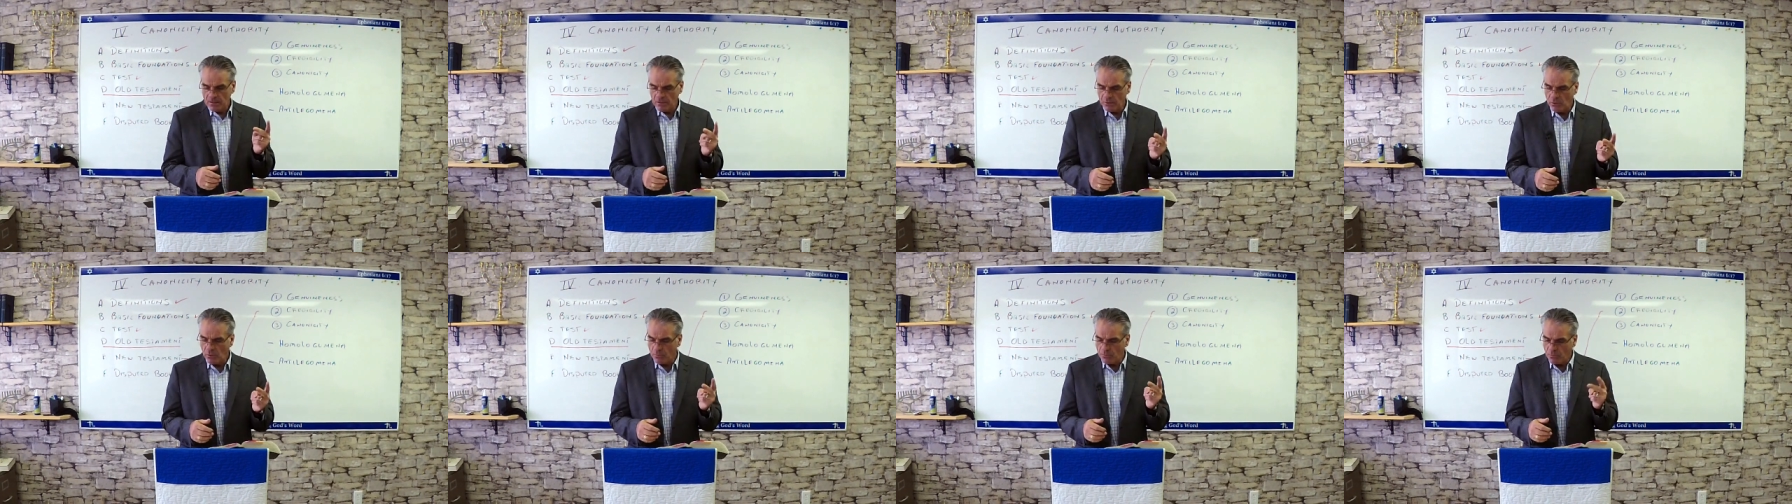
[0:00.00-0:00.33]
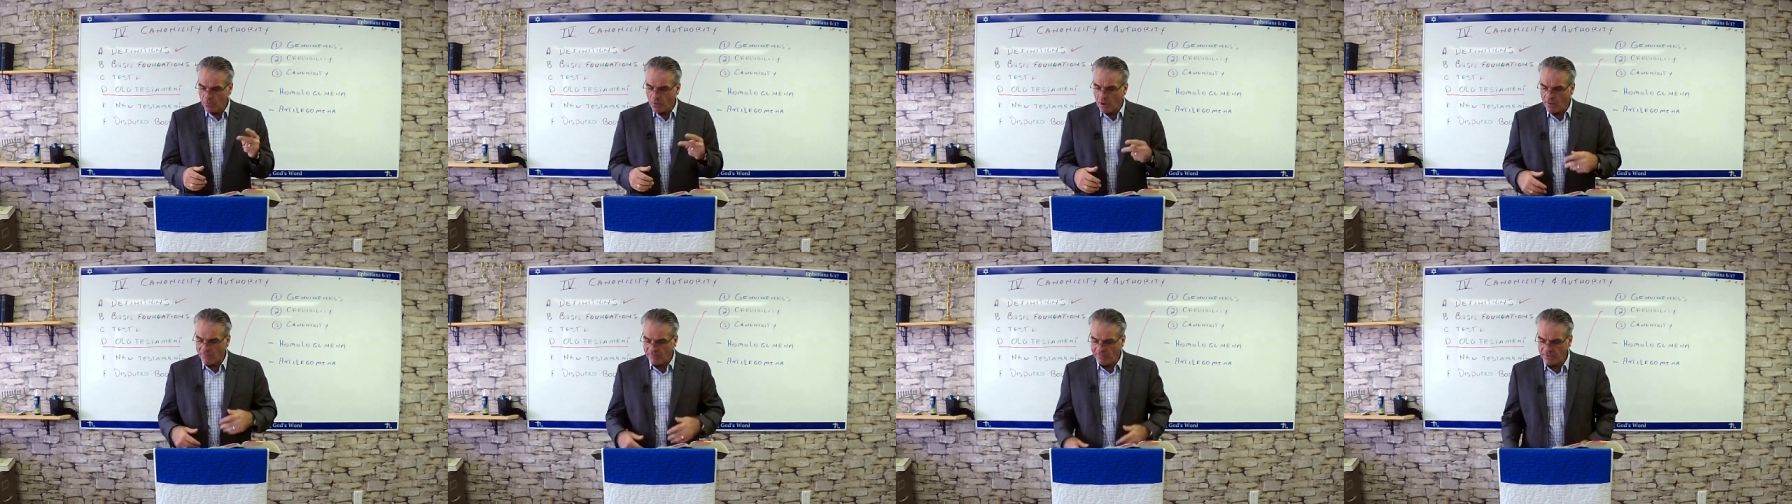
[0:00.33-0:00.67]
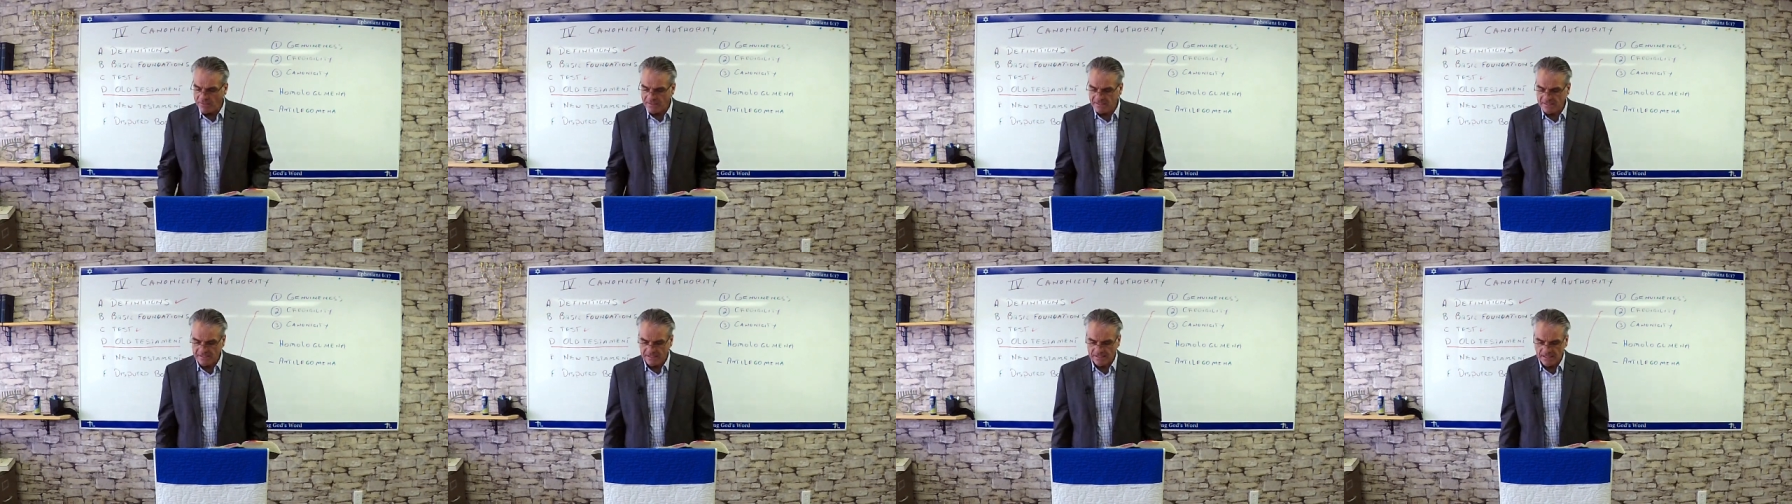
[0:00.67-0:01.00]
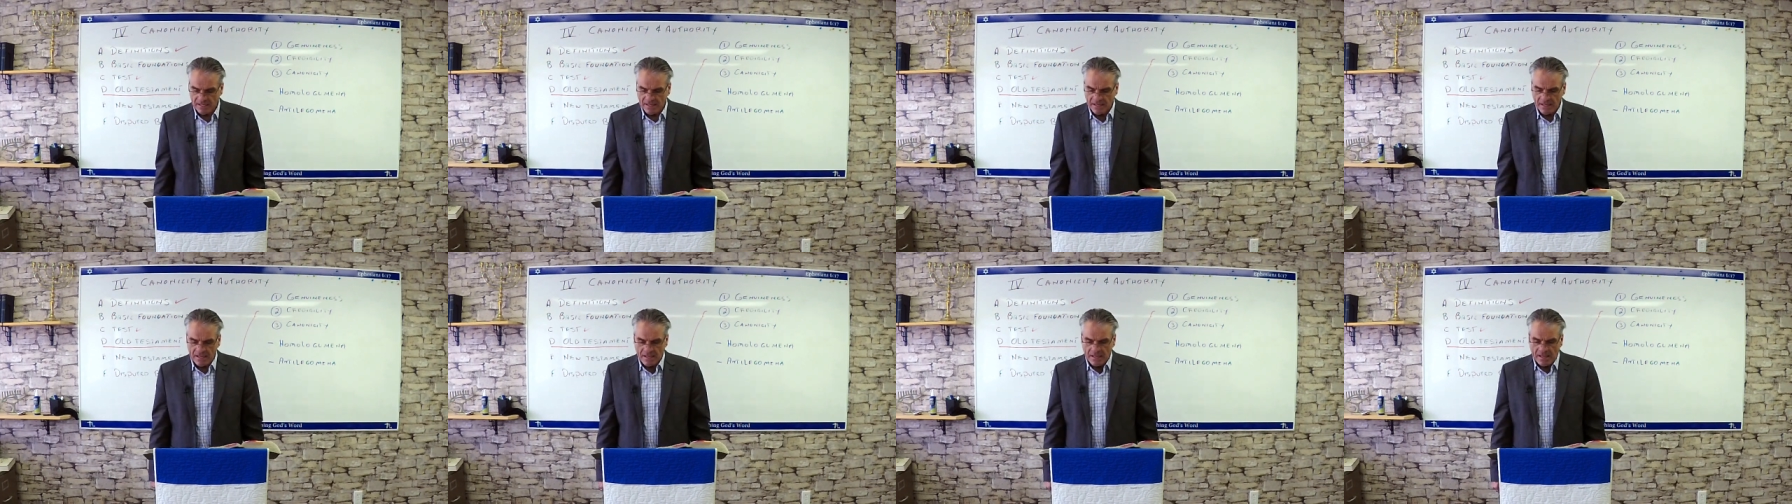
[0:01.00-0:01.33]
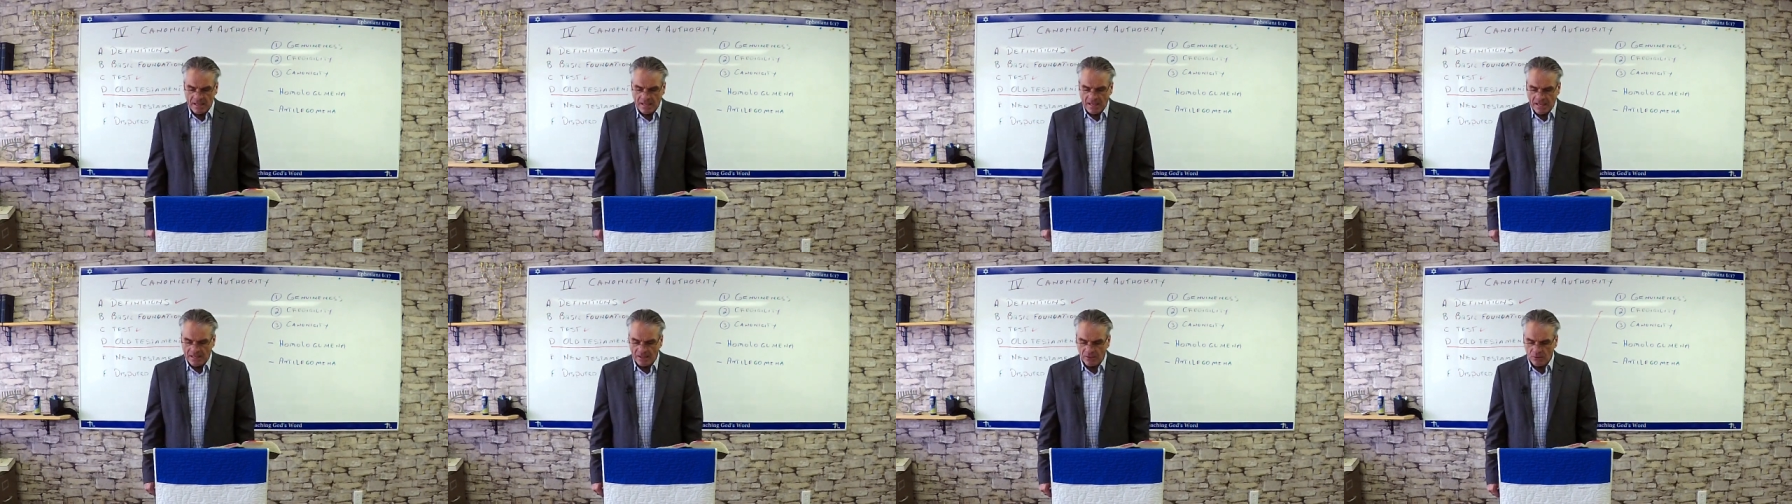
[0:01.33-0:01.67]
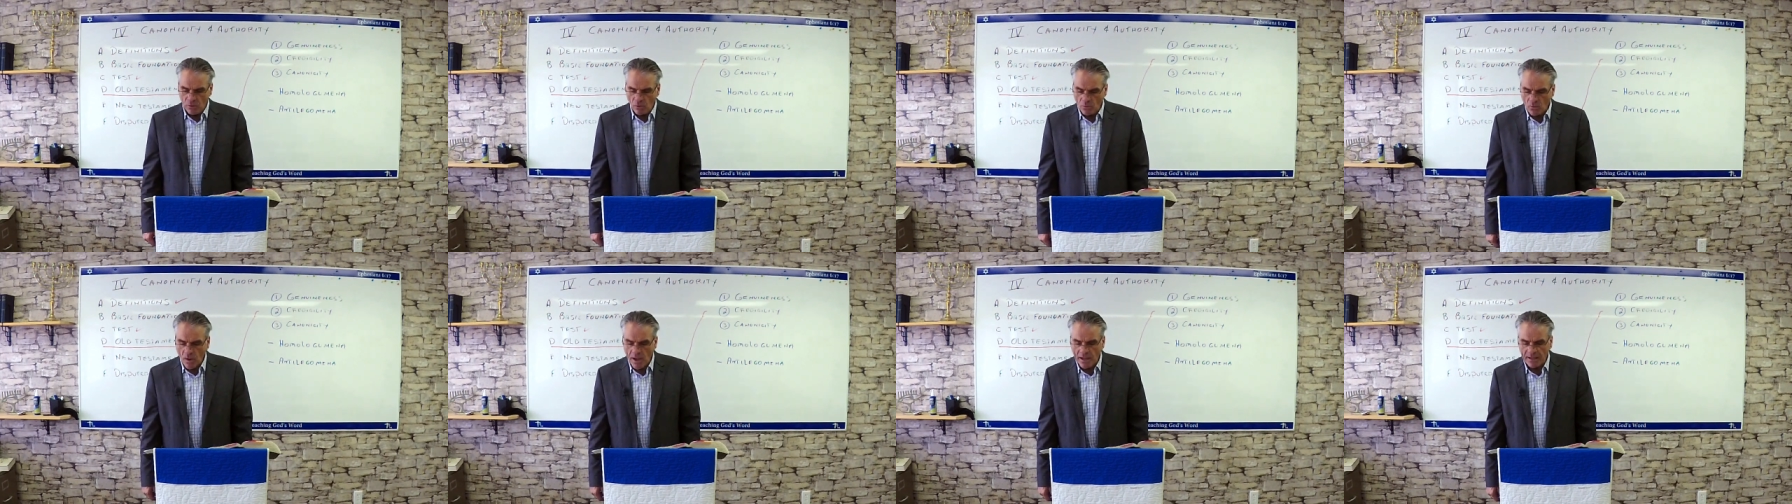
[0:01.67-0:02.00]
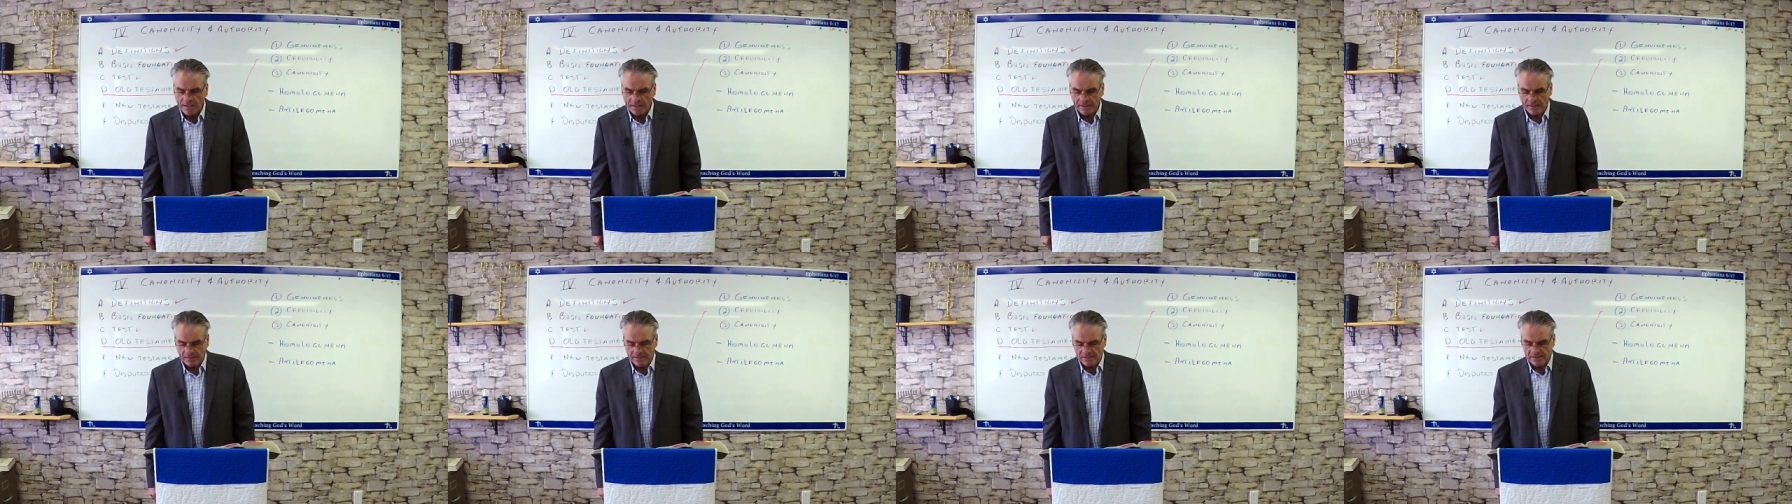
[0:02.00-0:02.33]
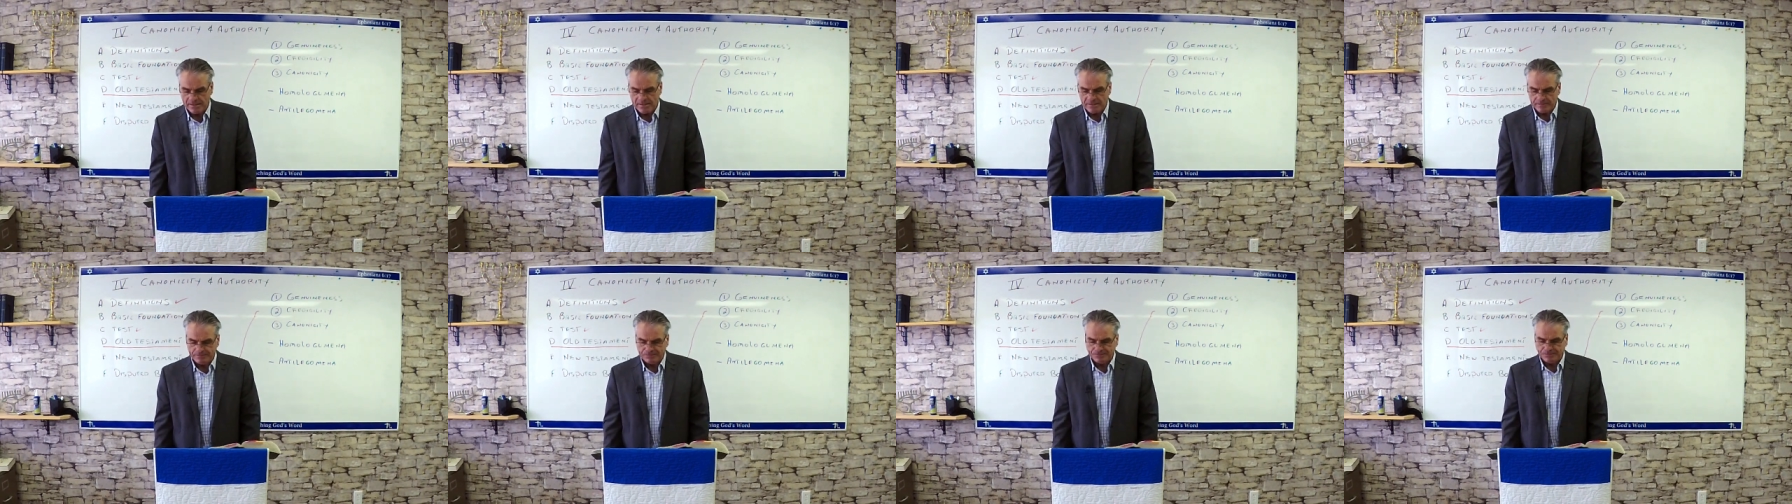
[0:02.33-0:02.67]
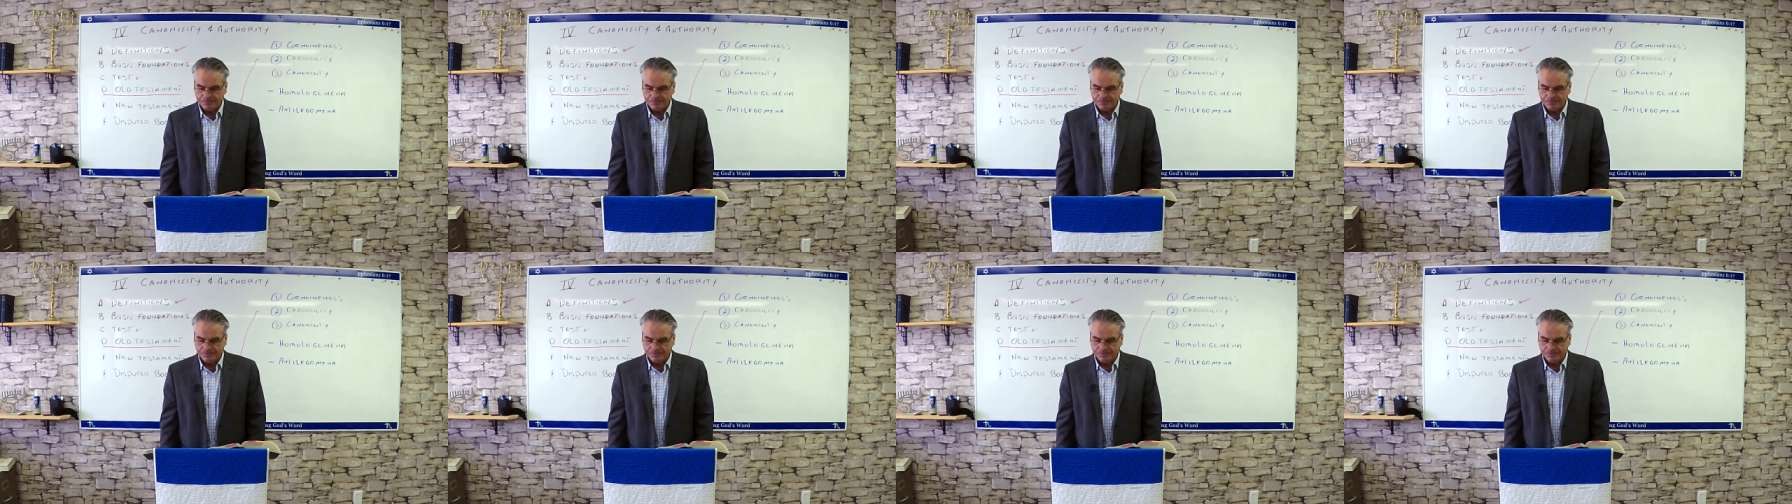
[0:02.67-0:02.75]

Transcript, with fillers: the prophets and the writings.